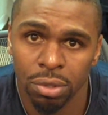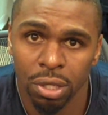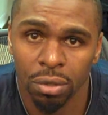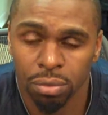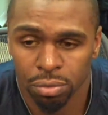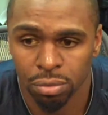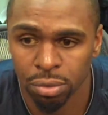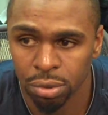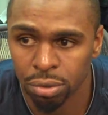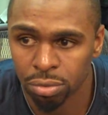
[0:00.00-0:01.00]
you know,
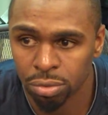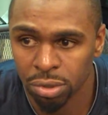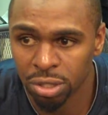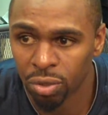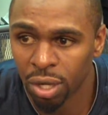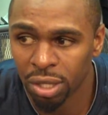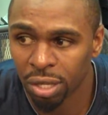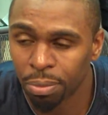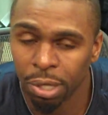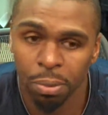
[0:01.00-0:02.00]
just go out there
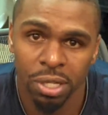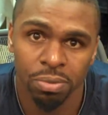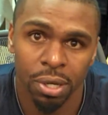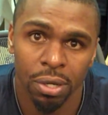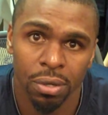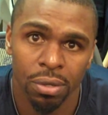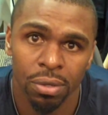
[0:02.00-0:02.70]
and play baseball.